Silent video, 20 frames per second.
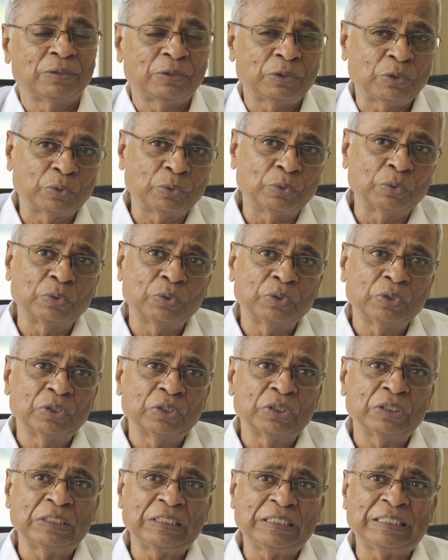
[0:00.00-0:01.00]
to
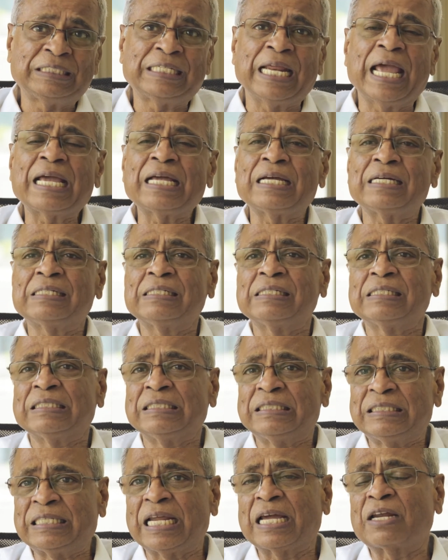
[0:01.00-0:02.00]
take
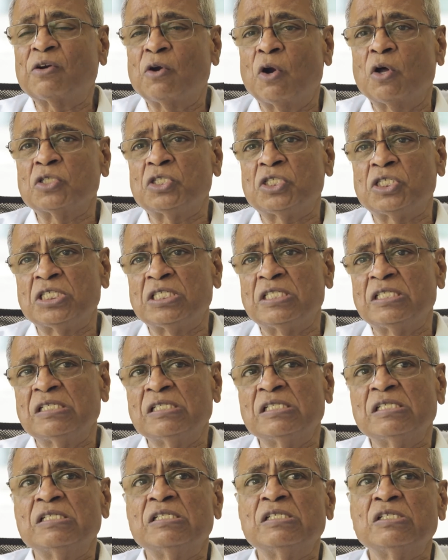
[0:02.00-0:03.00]
technology
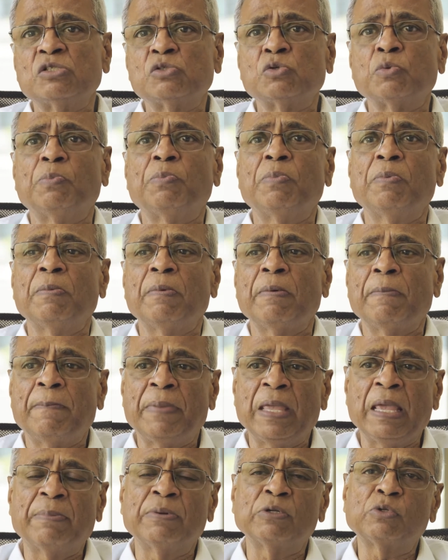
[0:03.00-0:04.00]
to
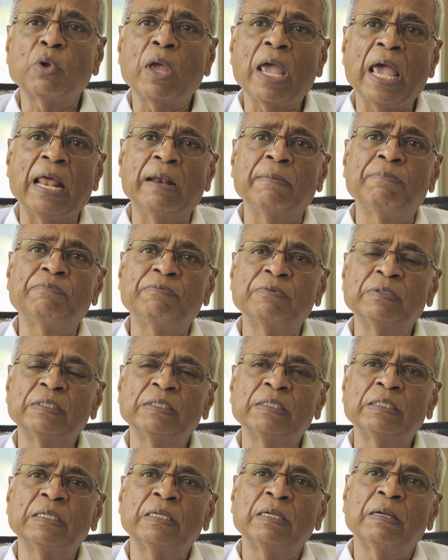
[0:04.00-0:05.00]
be able to help
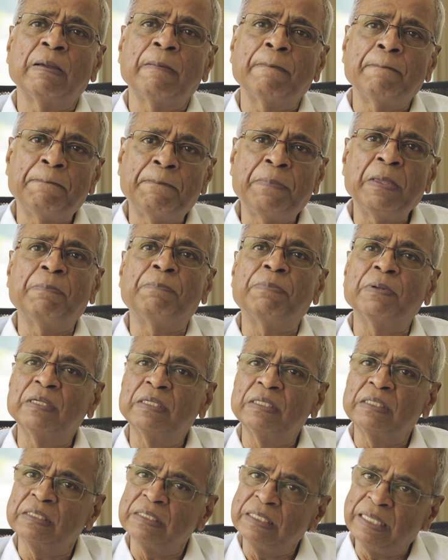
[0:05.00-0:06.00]

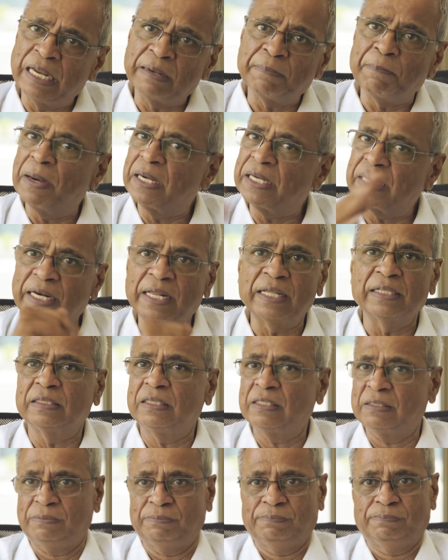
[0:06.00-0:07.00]
people get better
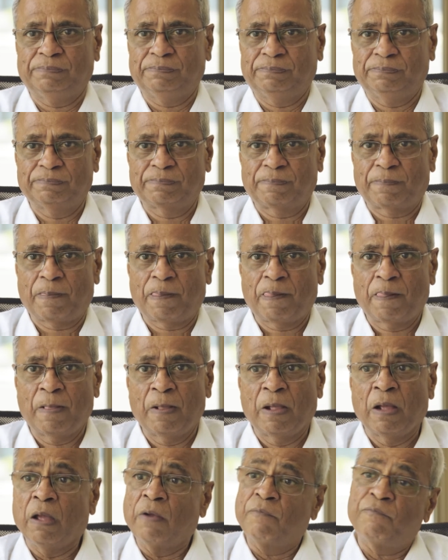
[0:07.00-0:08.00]
health.
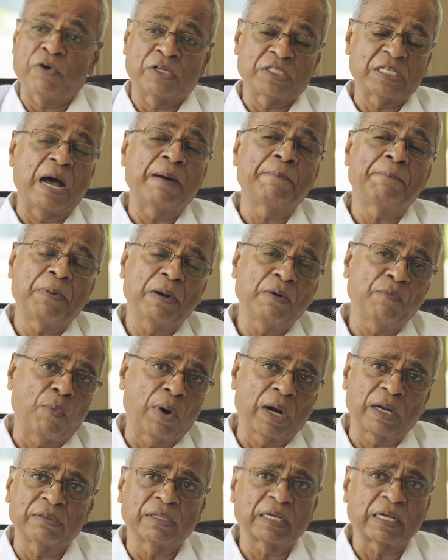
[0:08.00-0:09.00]
For example,
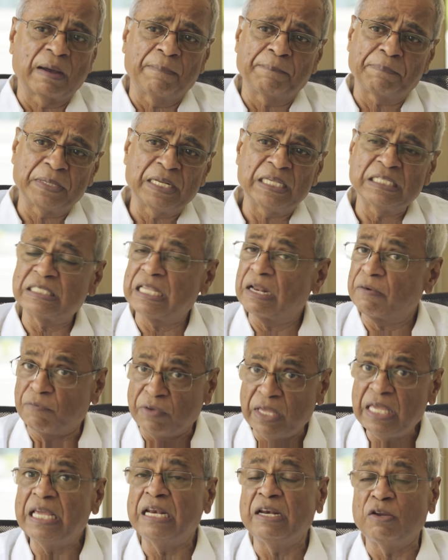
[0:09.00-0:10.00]
one of the companies that
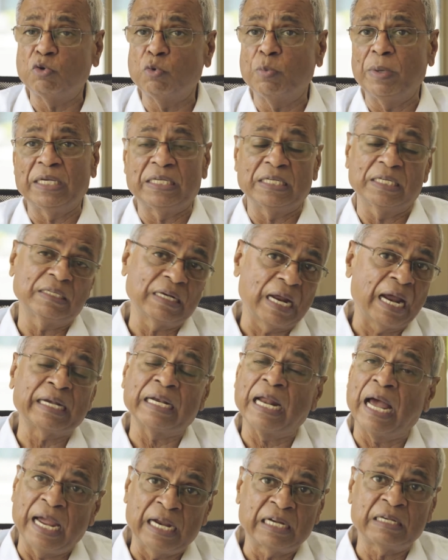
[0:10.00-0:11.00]
we incubated at
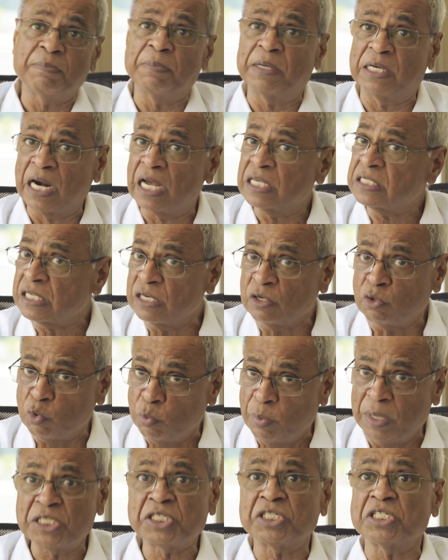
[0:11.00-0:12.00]
IIT Madras
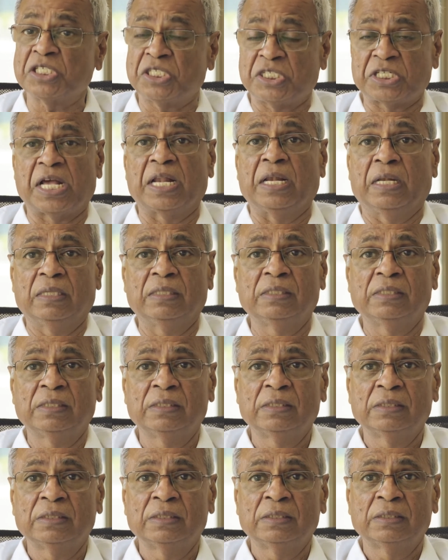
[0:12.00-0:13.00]
incubation cell
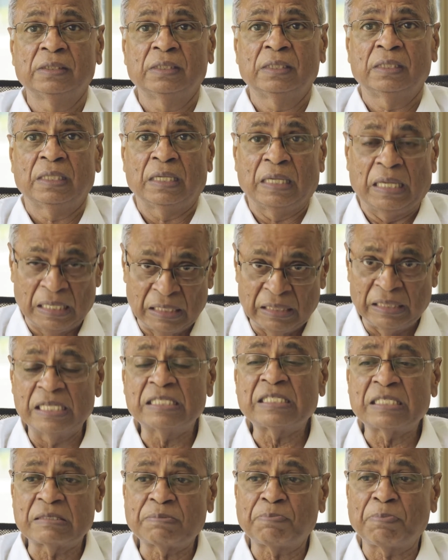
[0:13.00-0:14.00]
in
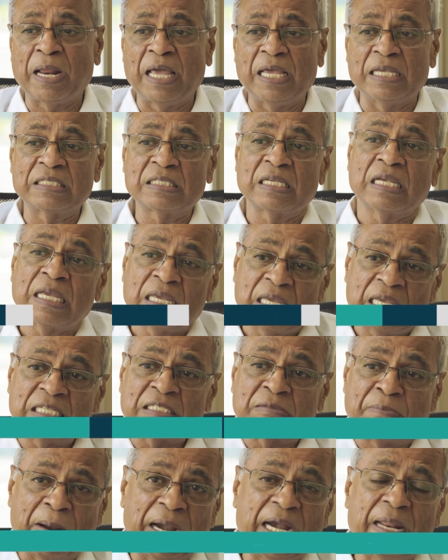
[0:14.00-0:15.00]
this place
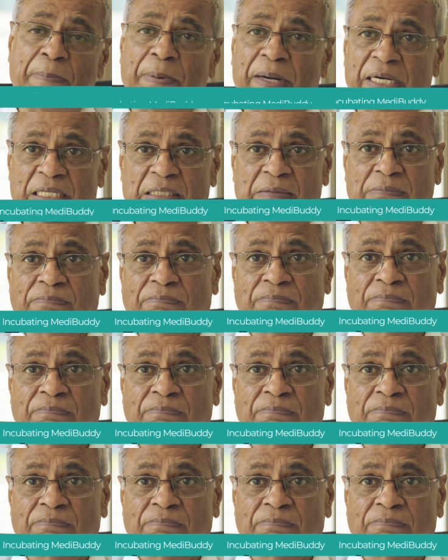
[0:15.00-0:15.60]
is MediBuddy.